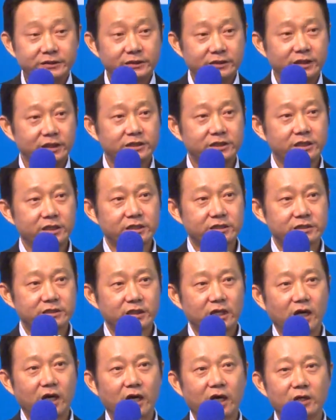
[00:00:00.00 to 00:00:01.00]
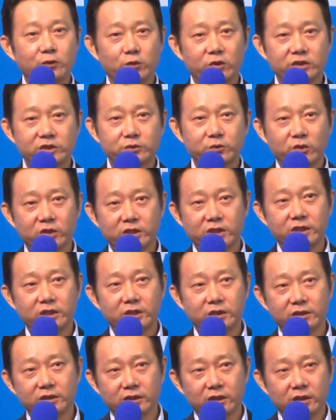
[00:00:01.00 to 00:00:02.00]
This is, I was
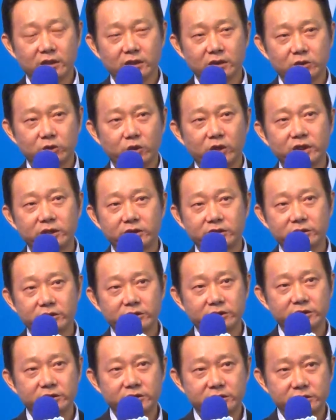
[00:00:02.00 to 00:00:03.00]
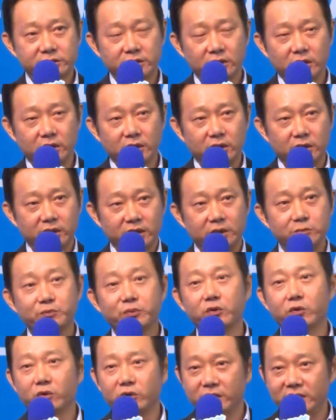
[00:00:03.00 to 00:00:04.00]
working 20 years as
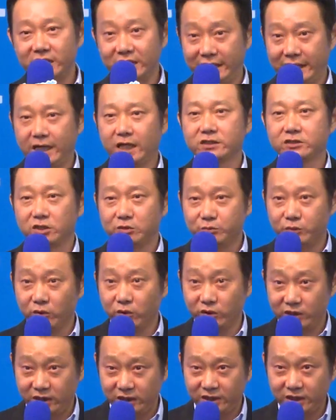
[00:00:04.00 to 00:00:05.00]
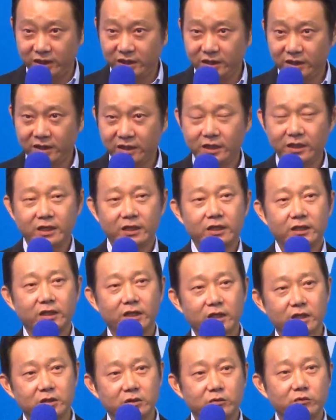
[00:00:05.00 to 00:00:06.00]
an employee.
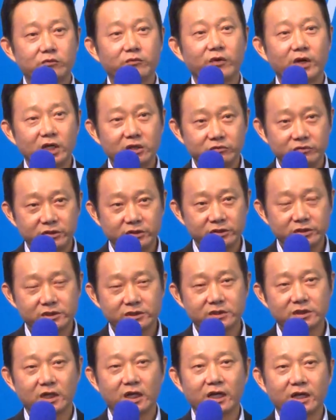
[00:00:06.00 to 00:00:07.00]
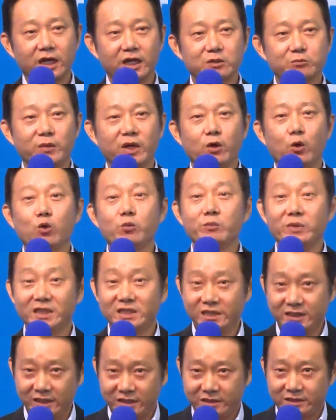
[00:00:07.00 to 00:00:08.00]
Then 5 years, I had my own
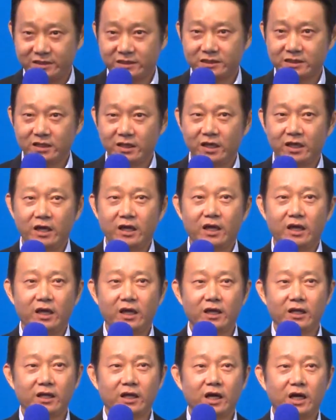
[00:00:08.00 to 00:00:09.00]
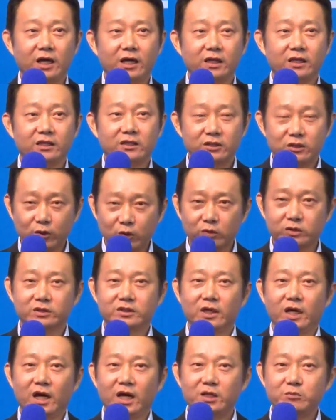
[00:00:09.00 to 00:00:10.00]
business. And I thought,
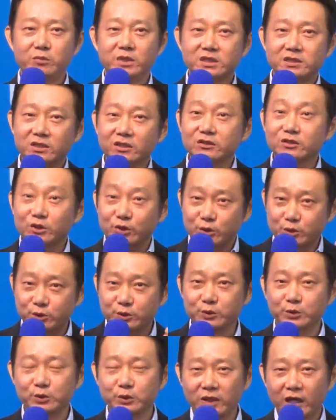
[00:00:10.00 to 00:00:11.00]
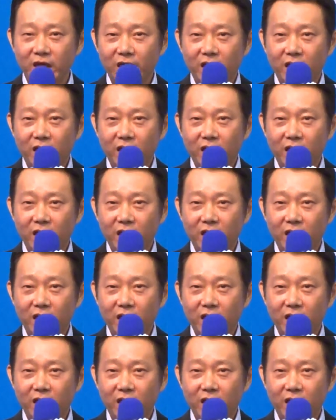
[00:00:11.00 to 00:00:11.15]
I misunderstood,